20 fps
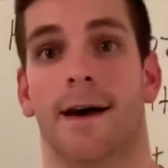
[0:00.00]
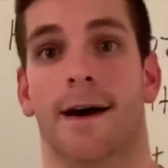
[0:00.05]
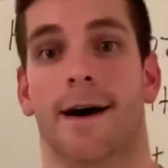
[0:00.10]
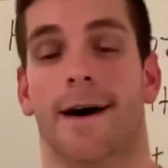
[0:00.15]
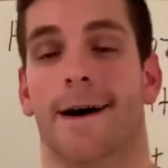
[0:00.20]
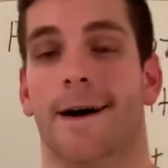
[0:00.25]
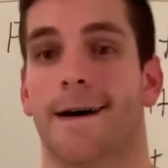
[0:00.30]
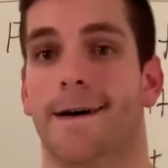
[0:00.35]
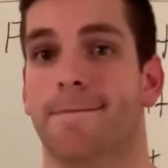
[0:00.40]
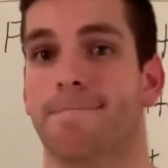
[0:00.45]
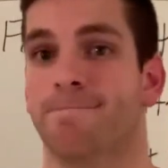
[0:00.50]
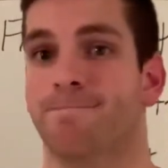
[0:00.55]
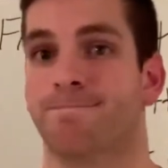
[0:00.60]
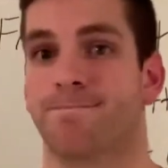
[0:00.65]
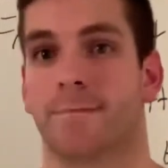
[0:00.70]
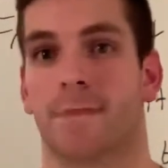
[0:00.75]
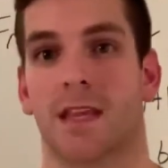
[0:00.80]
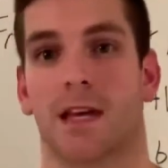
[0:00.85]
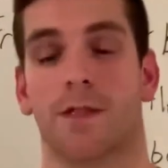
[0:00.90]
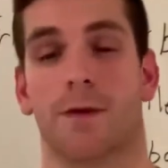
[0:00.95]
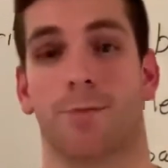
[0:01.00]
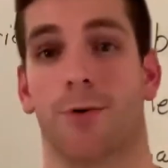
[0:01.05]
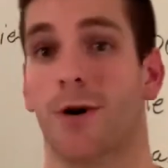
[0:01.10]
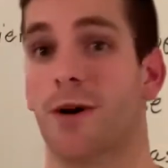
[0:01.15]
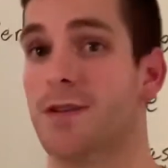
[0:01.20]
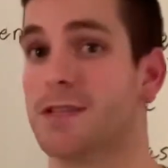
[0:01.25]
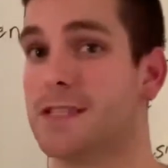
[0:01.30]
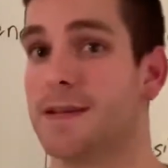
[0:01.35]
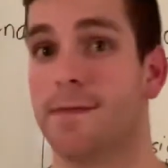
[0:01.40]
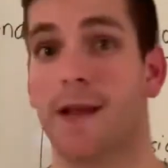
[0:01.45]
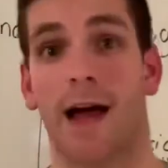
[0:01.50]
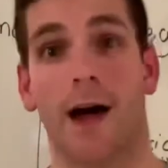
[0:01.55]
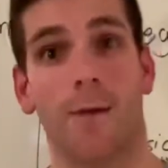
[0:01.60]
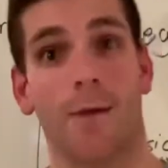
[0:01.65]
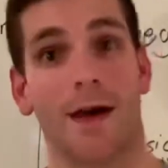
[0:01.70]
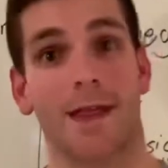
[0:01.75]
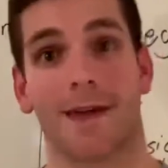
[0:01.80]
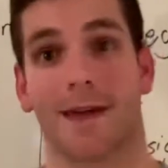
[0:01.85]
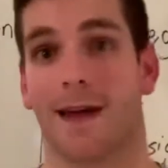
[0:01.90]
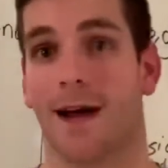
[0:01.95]
Um, the pros seem to
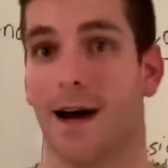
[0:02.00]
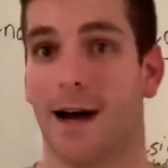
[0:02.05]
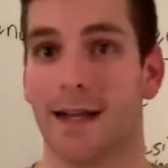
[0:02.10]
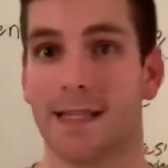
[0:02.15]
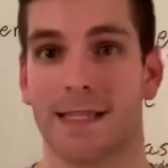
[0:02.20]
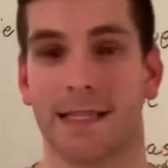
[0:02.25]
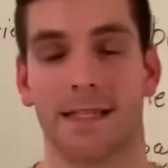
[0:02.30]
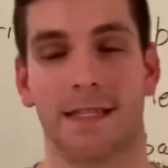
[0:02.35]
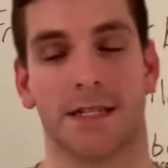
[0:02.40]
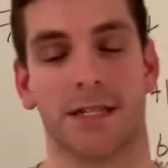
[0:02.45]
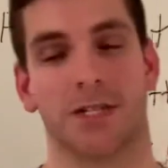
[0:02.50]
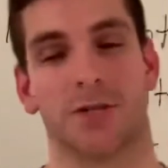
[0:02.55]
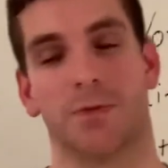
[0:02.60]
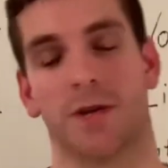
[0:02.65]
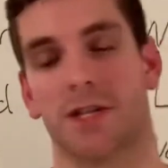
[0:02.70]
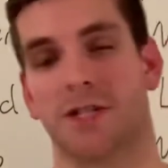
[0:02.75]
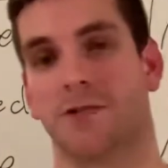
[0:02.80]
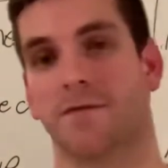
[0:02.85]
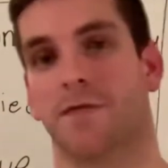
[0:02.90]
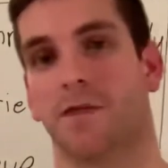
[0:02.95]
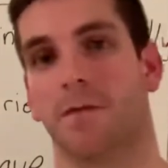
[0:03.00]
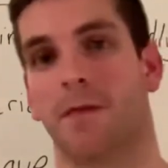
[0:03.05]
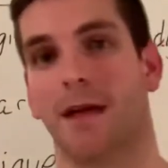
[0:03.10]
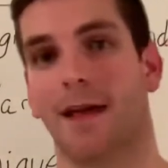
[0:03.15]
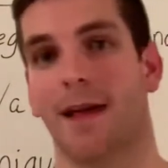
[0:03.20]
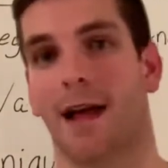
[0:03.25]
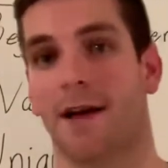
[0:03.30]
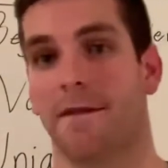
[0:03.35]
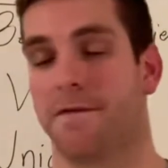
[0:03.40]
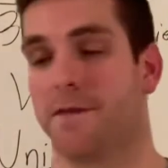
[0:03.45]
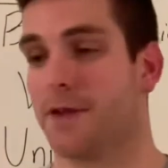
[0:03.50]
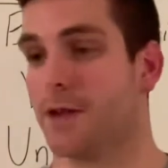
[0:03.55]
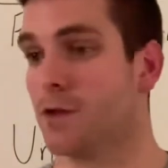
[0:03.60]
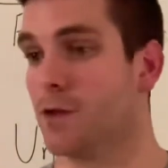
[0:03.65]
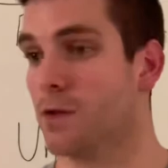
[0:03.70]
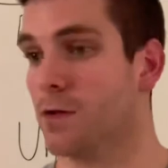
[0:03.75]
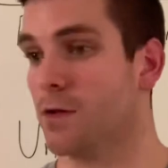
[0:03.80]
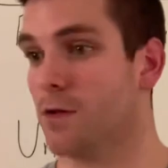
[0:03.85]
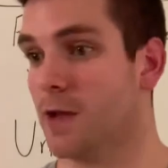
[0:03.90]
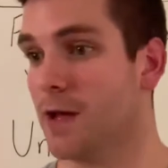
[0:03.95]
outweigh the cons in this situation for me. I
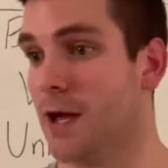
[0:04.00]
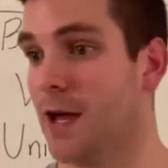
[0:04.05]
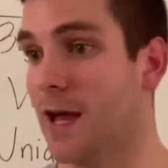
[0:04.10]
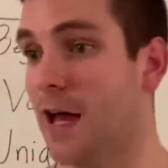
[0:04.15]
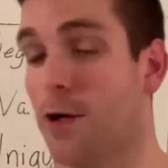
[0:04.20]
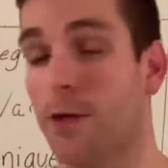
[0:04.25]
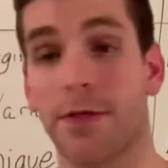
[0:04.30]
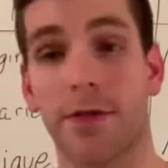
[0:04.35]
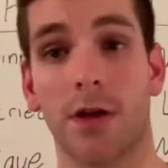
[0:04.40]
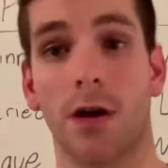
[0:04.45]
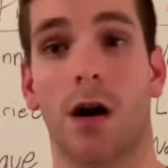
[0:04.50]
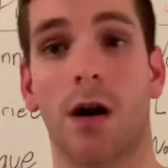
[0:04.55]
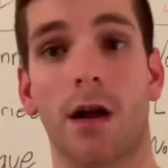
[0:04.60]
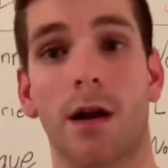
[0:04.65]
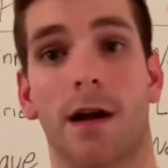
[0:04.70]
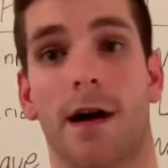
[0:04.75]
feel healthy on it.